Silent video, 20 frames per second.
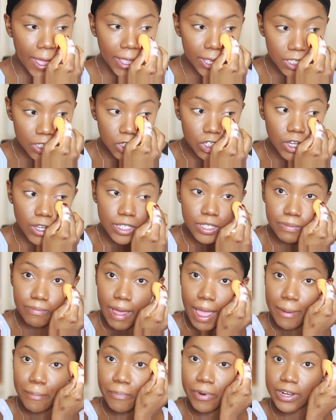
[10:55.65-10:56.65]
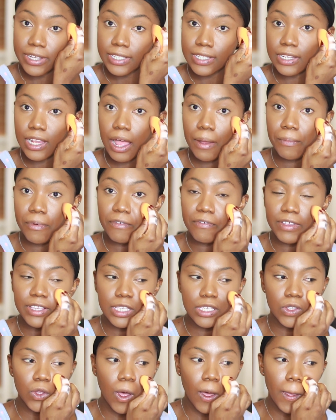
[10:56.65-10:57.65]
It's just my personal
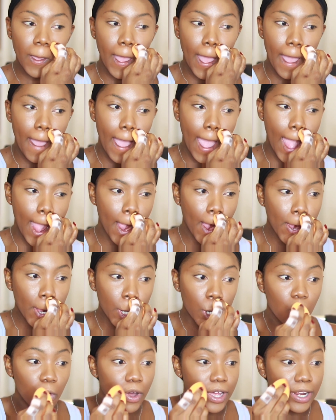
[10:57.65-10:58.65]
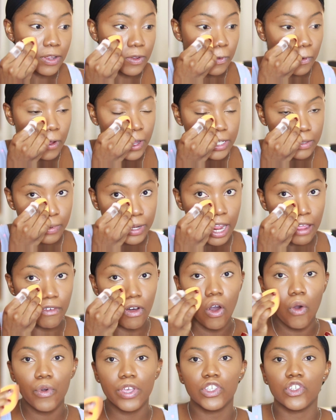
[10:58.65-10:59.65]
preference. So I don't know what it was, but I've
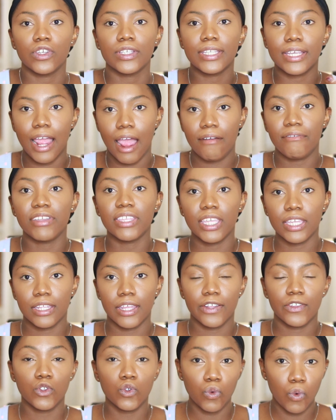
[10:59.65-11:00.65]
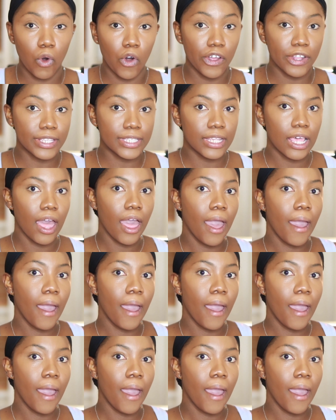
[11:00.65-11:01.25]
always just gravitated towards